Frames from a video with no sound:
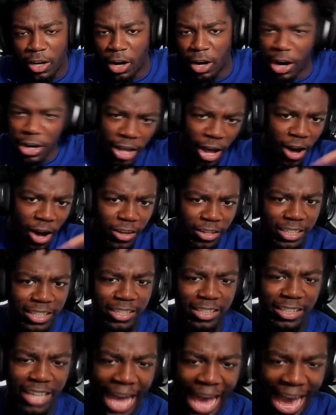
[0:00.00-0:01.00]
Are y'all
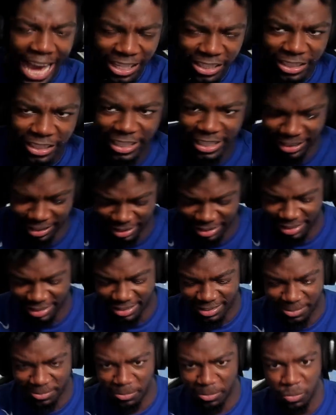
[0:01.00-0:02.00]
actually
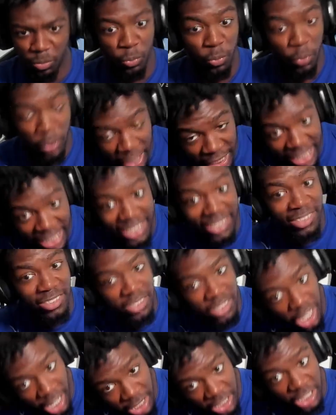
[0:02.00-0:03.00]
really
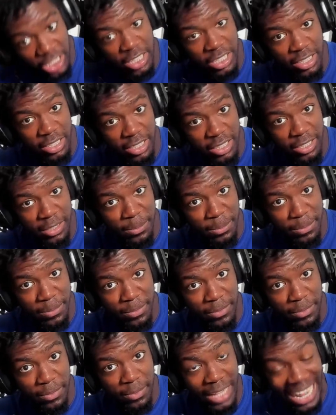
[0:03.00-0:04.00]
touching
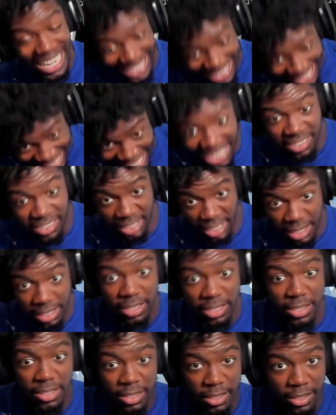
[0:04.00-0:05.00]
and kissing?
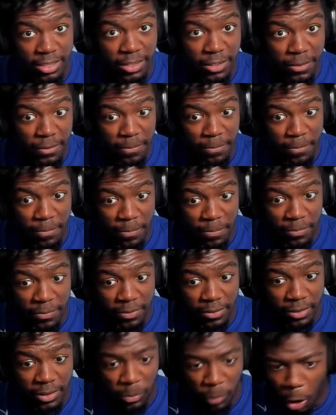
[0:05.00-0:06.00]

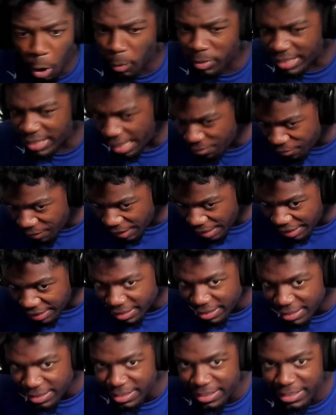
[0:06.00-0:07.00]
Or was that fake?